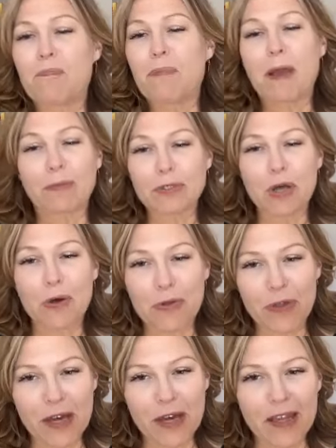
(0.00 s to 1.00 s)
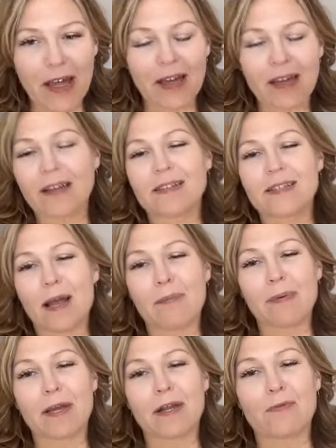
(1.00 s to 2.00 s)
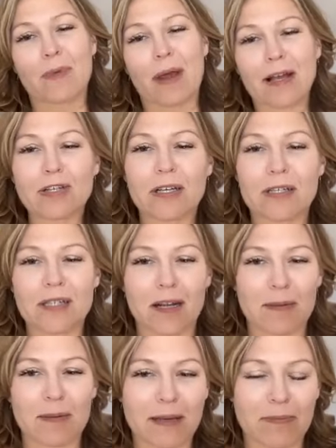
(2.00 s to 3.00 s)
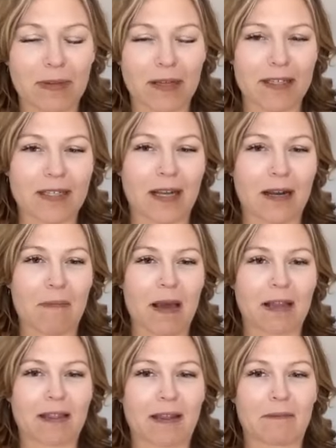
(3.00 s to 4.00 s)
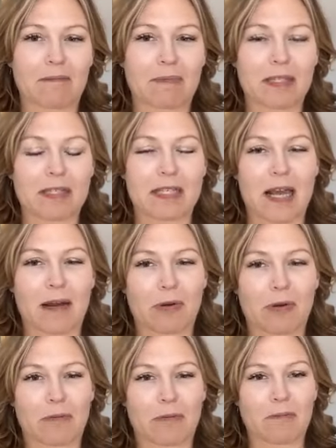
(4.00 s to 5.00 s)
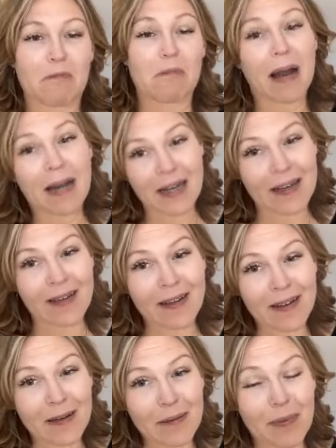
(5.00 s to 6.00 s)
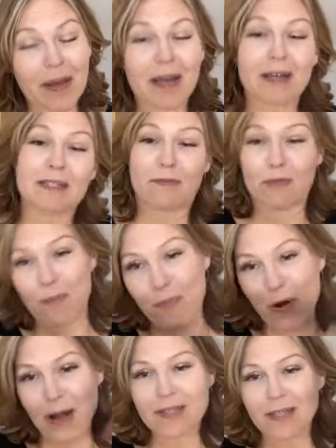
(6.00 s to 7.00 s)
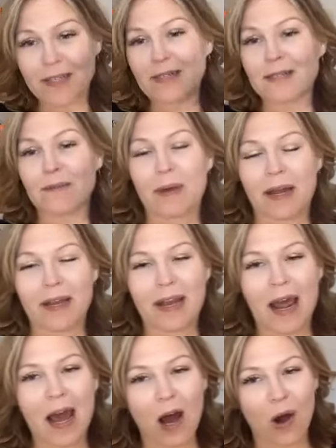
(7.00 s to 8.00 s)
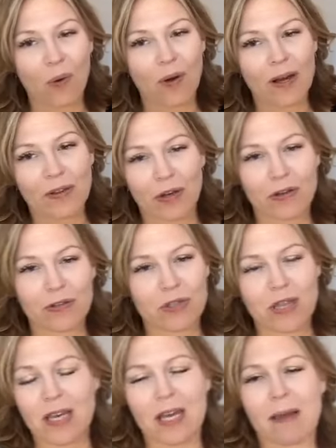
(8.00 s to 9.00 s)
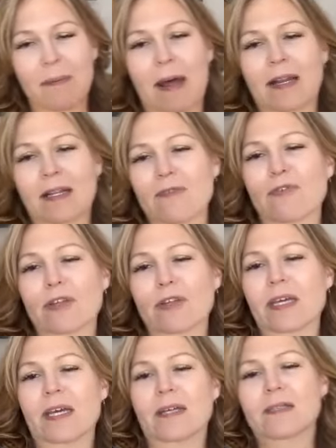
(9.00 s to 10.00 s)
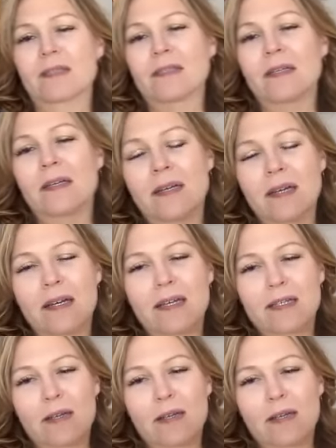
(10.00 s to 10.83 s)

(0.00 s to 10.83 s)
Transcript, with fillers: people don't think that stepping into ranching is going to be something that's going to make them sustainable money because right. of prices but right. now they're thinking about it differently is mm-hmm.